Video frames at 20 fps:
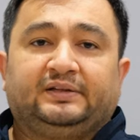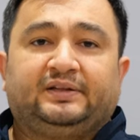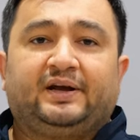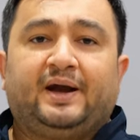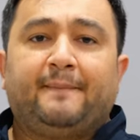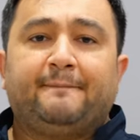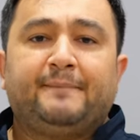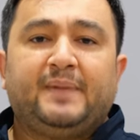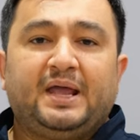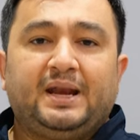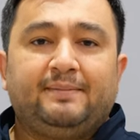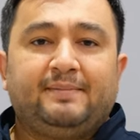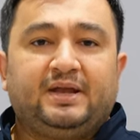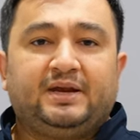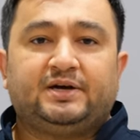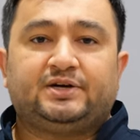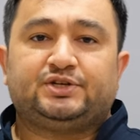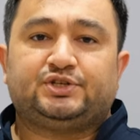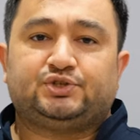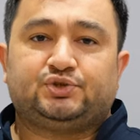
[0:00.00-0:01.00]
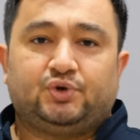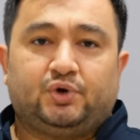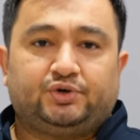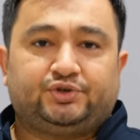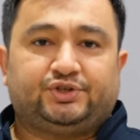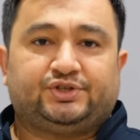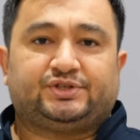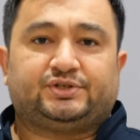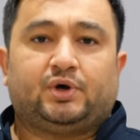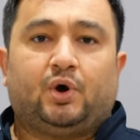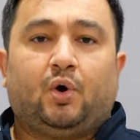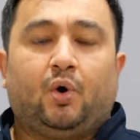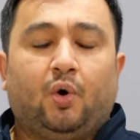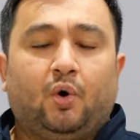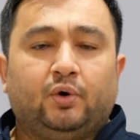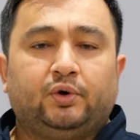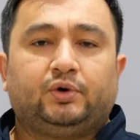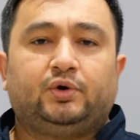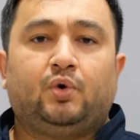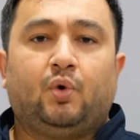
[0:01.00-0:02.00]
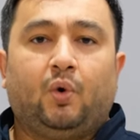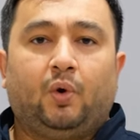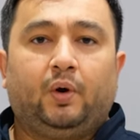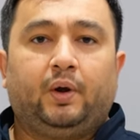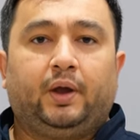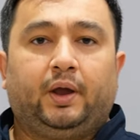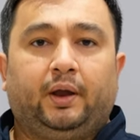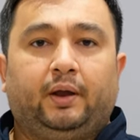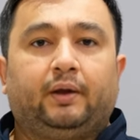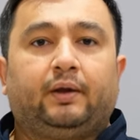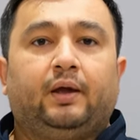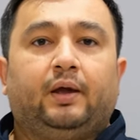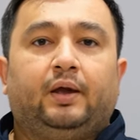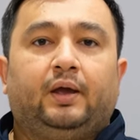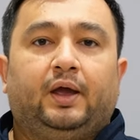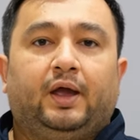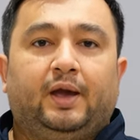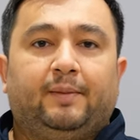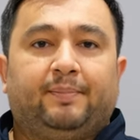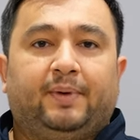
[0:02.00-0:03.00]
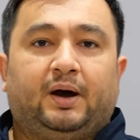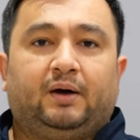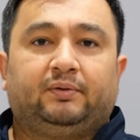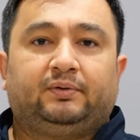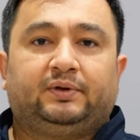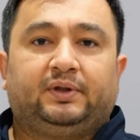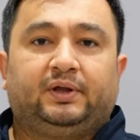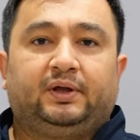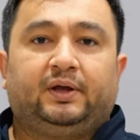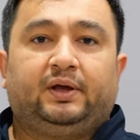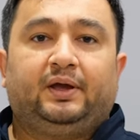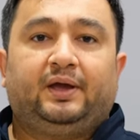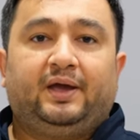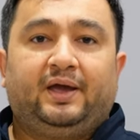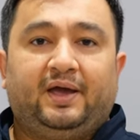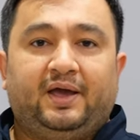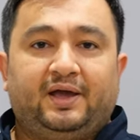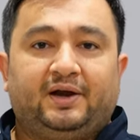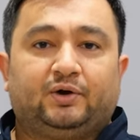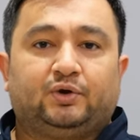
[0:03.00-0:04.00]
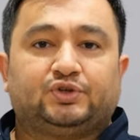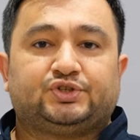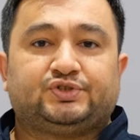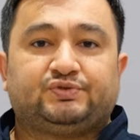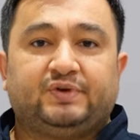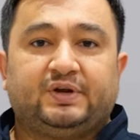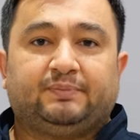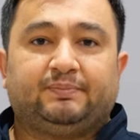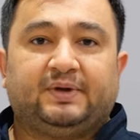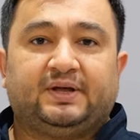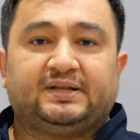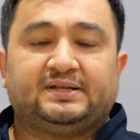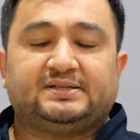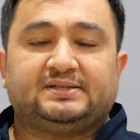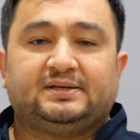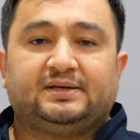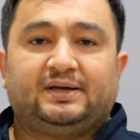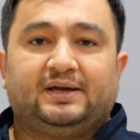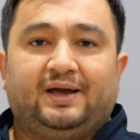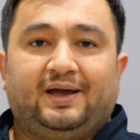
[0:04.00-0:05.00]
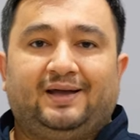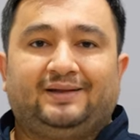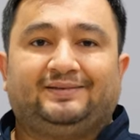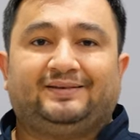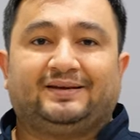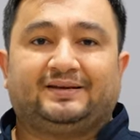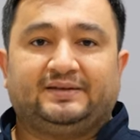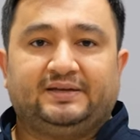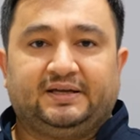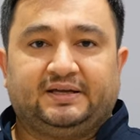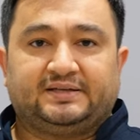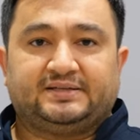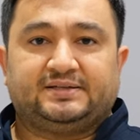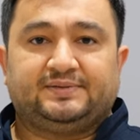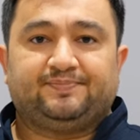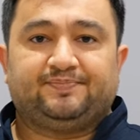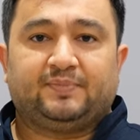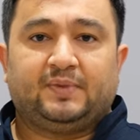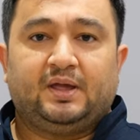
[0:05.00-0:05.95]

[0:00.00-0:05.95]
There are many, many researches ongoing about the hair loss treatments and techniques.